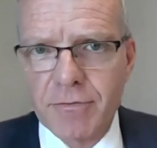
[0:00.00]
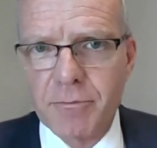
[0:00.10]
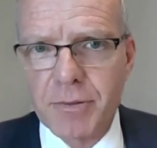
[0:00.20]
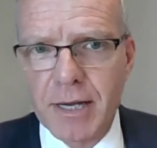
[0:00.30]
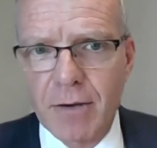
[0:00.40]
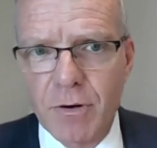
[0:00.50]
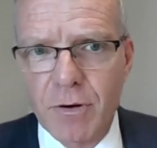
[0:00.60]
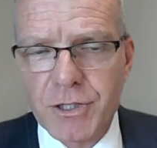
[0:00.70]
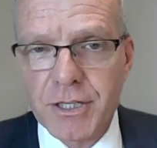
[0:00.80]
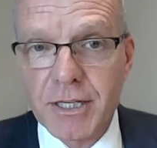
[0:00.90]
from
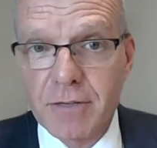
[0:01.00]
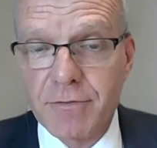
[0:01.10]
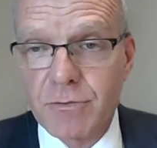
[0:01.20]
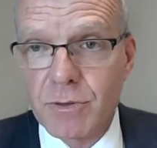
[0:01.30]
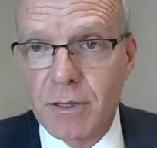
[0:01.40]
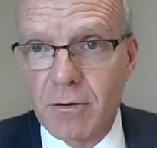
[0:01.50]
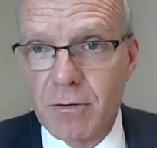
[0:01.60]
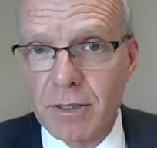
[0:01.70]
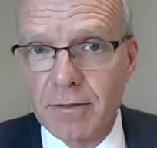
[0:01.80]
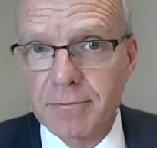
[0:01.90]
PAYG individual
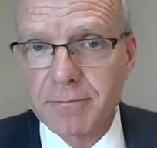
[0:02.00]
withholding.